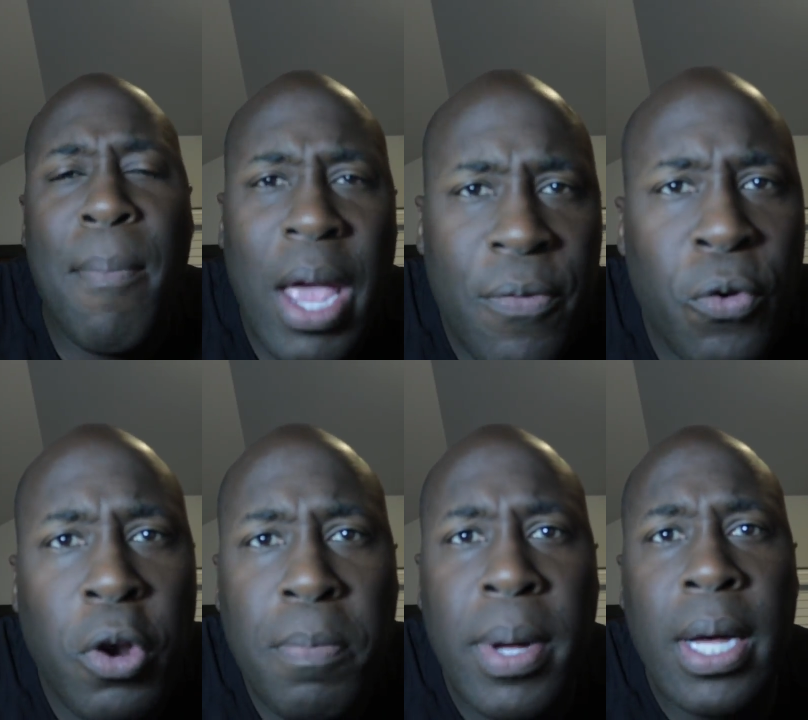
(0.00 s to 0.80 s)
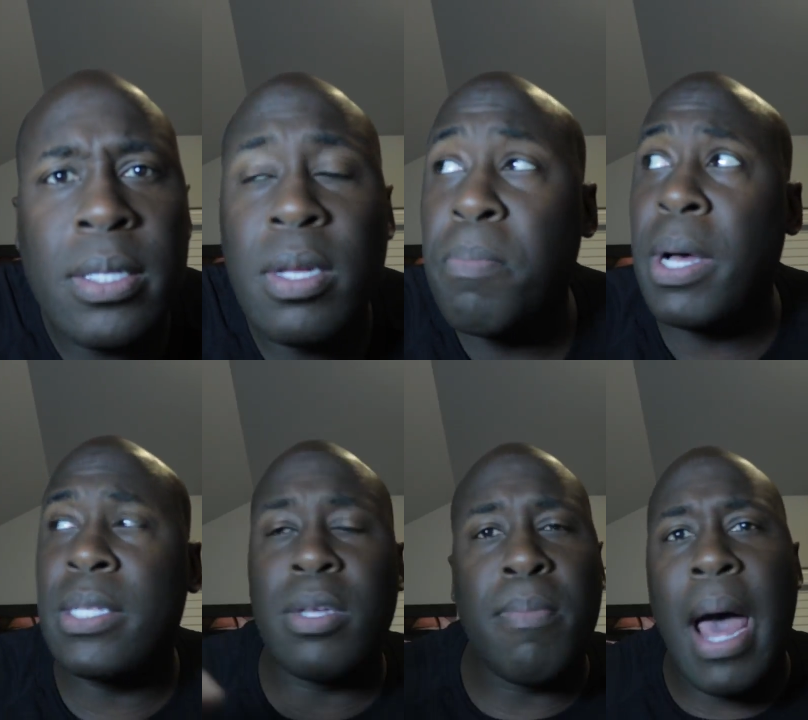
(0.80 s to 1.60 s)
I made 40 bucks.
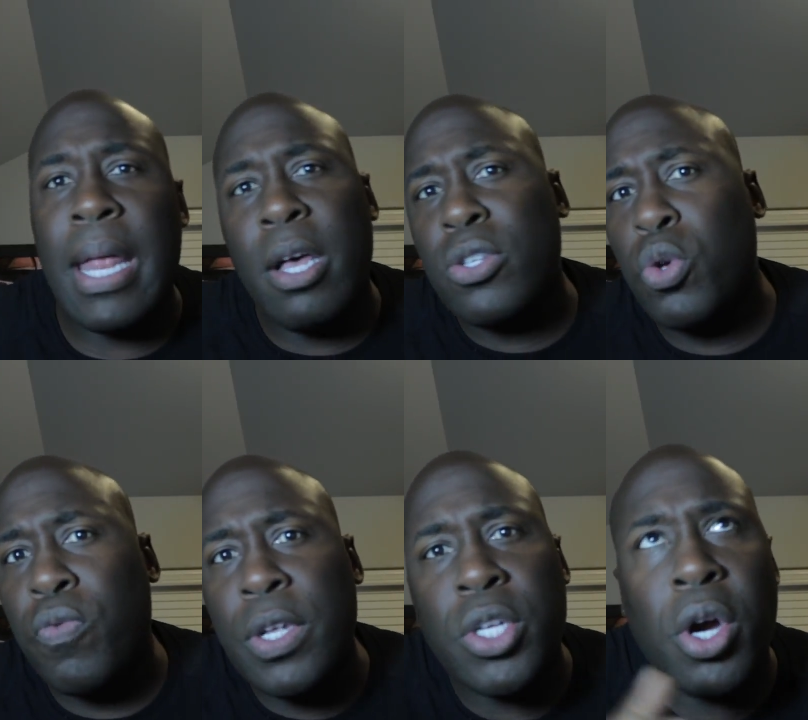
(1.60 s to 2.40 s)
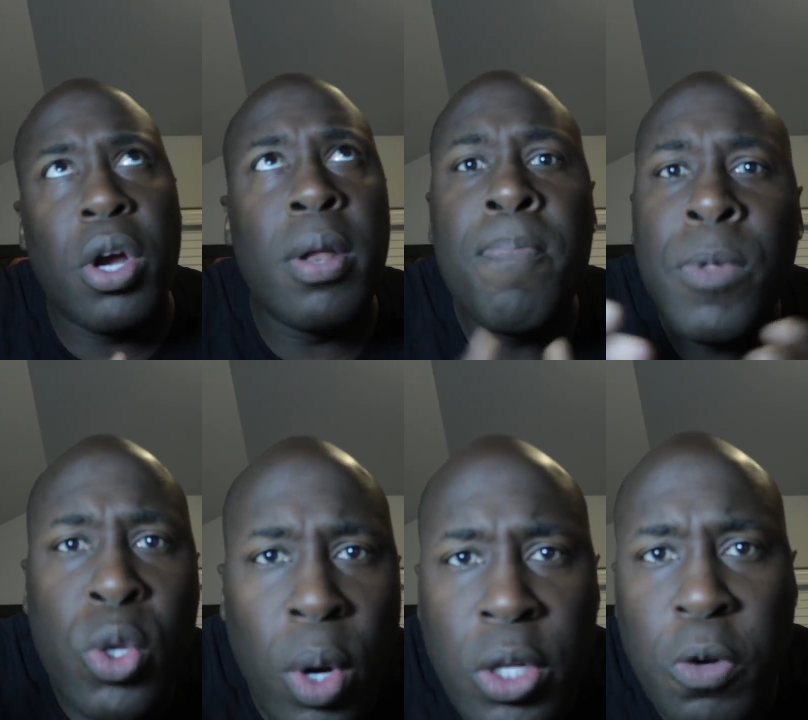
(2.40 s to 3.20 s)
But somebody else who returned
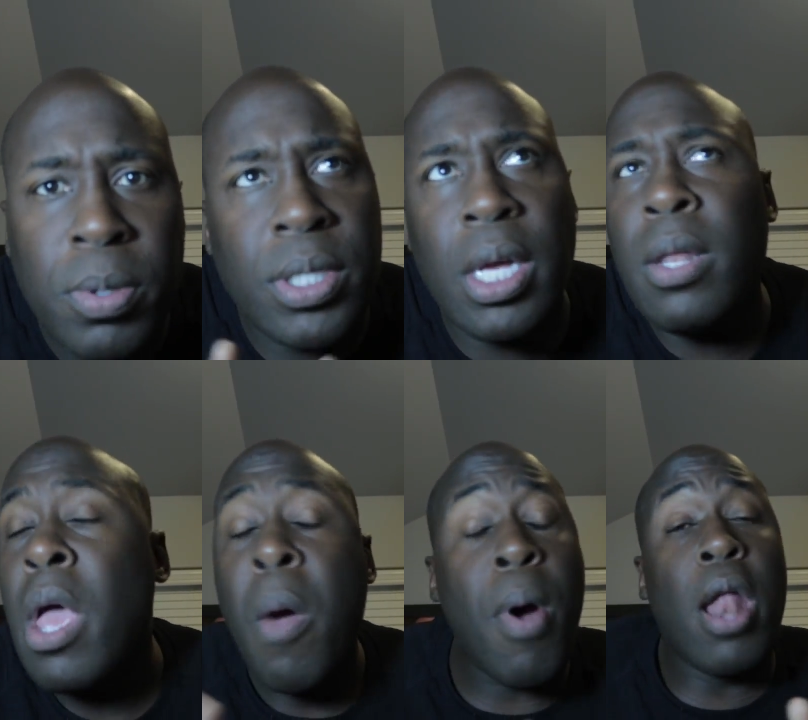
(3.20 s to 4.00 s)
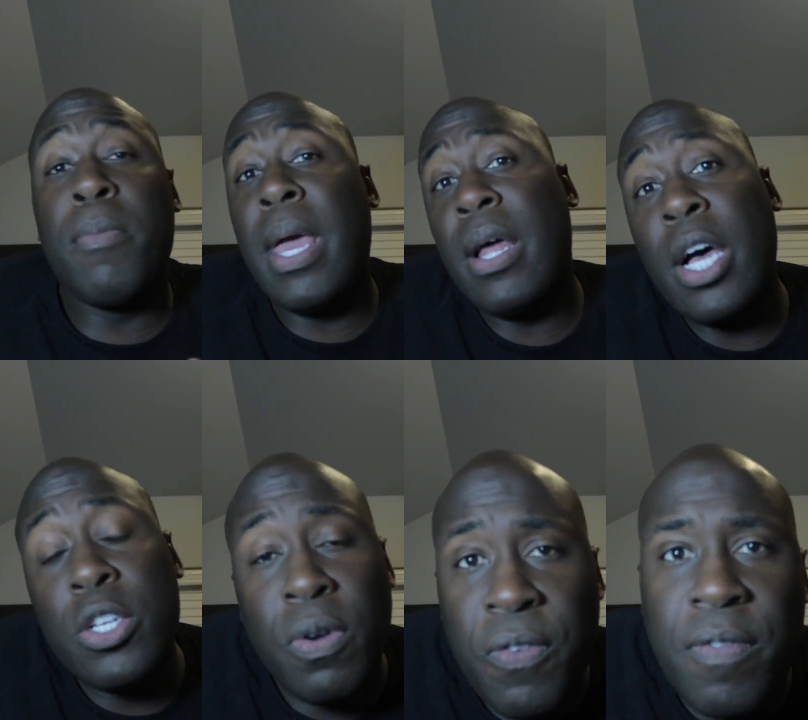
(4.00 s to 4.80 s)
22% probably made
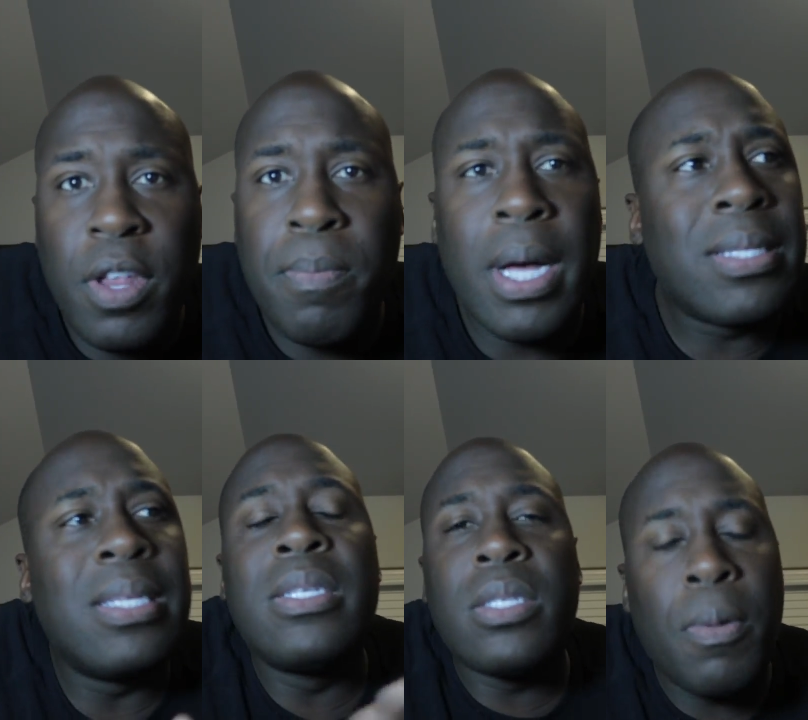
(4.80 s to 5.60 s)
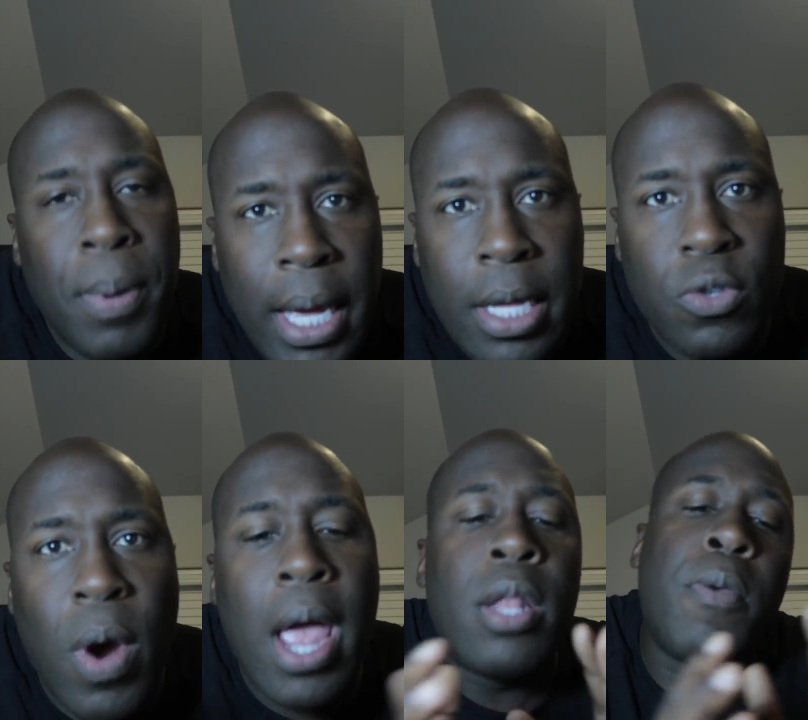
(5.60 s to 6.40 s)
150 bucks. It just depends,
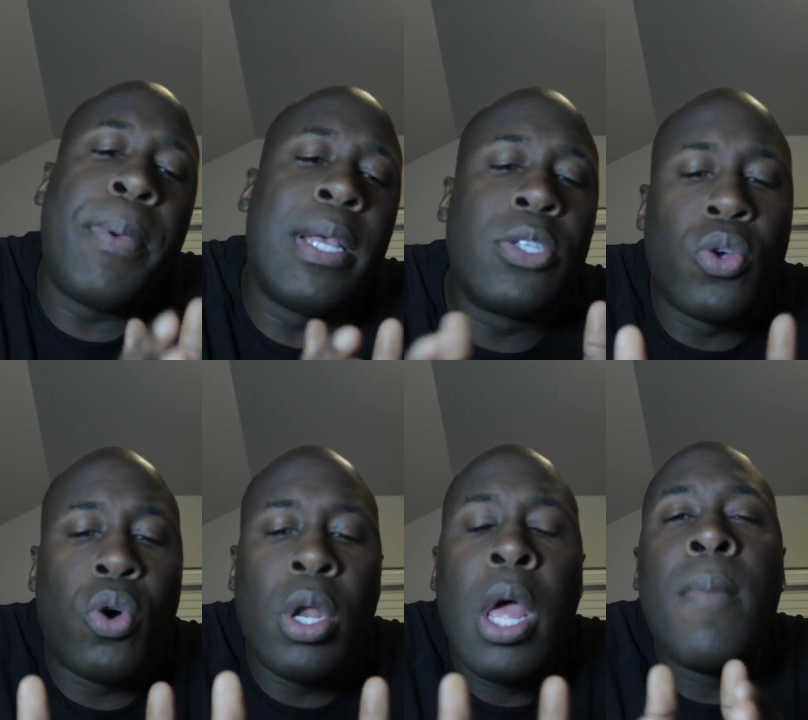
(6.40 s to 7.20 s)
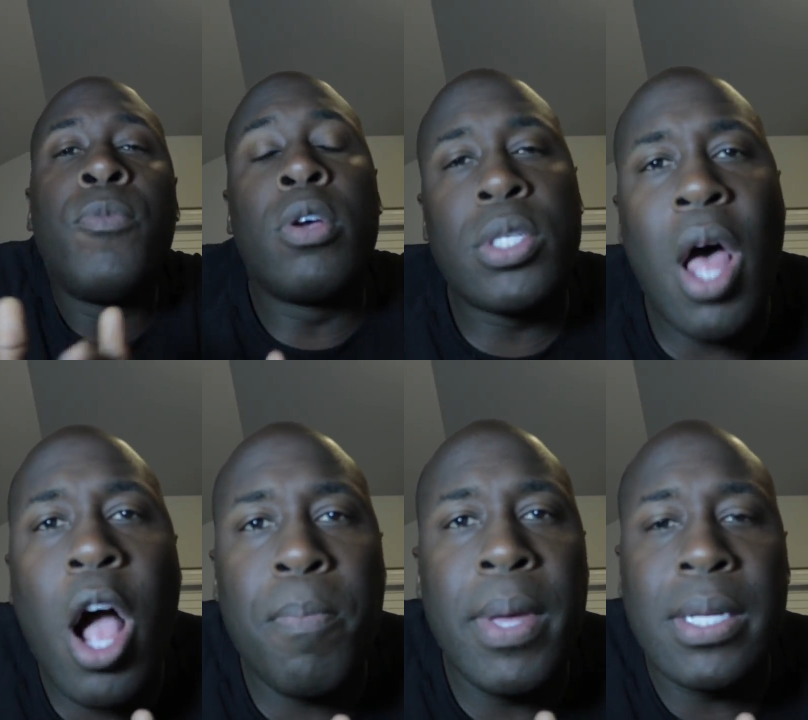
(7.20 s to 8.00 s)
right? Depends on your
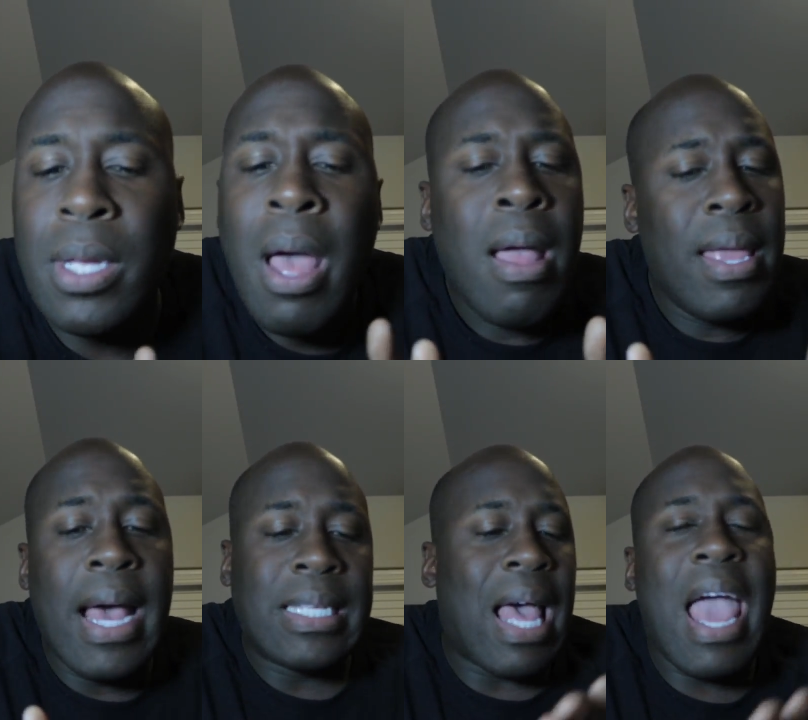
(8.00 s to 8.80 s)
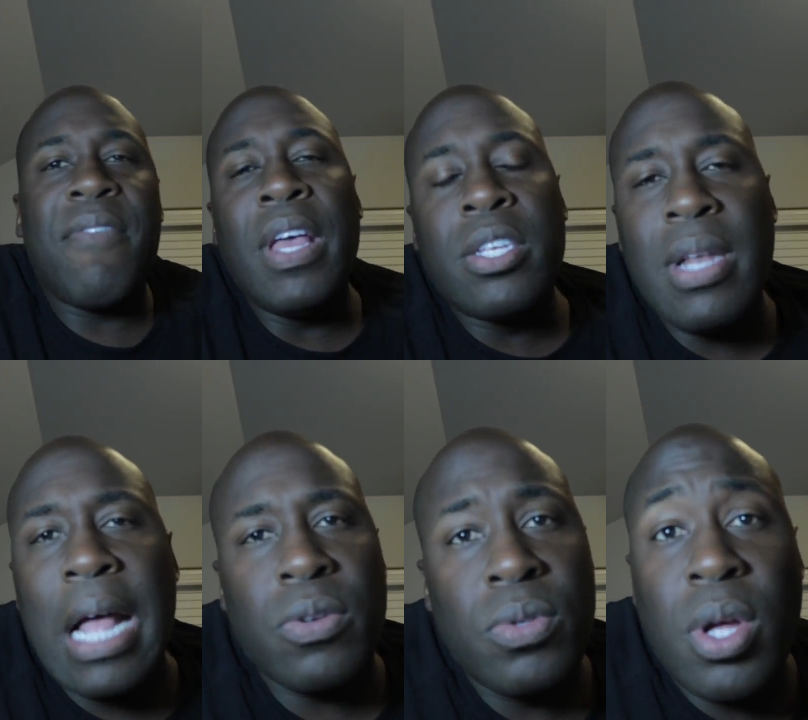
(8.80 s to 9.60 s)
stock mix. Yes, I have
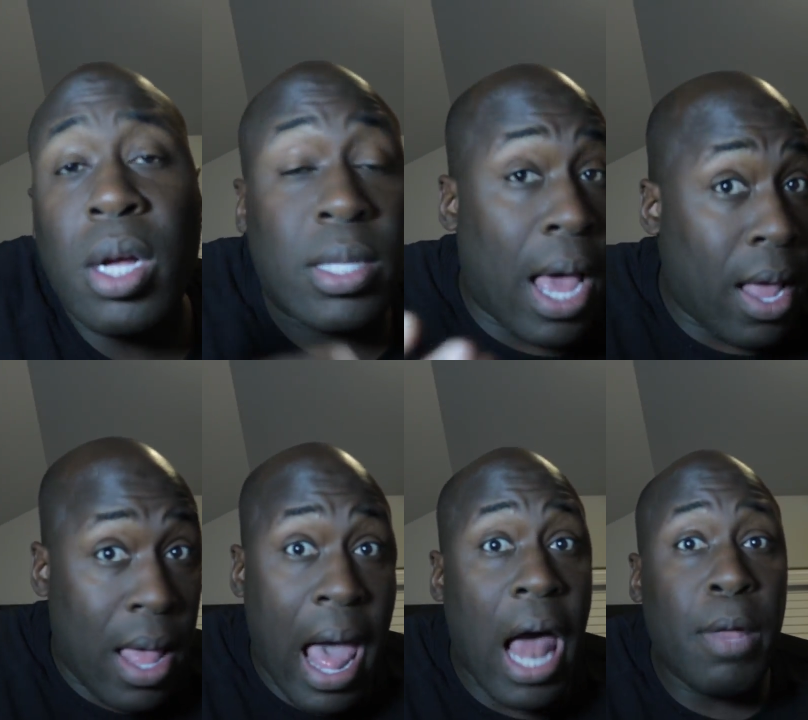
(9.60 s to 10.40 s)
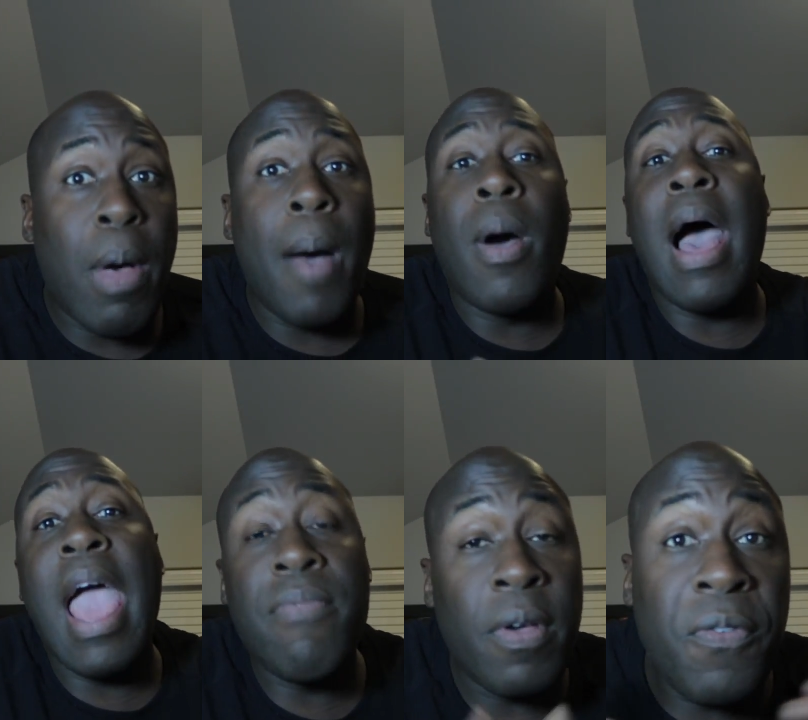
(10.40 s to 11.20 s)
international stocks like Alibaba. I
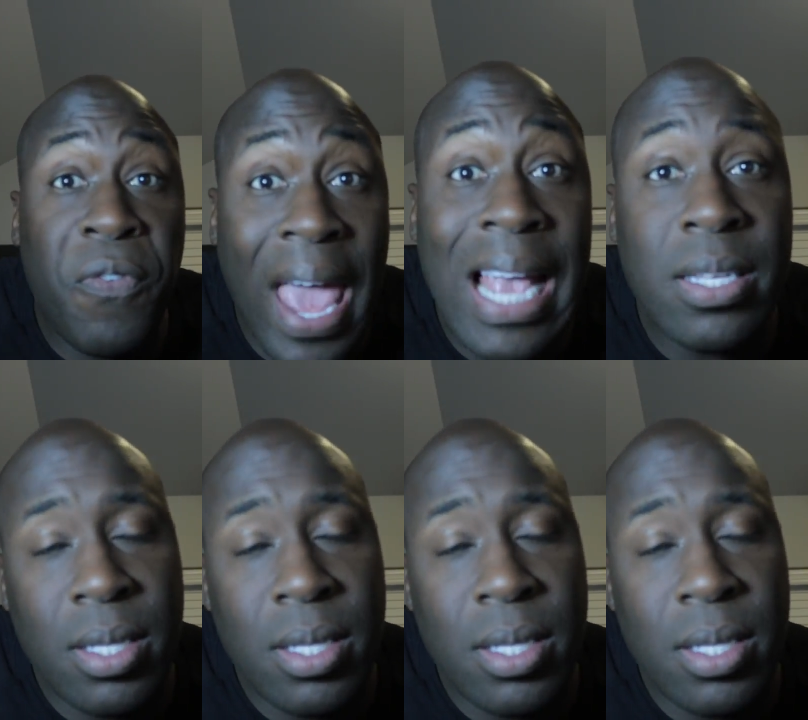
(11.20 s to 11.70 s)
have FANG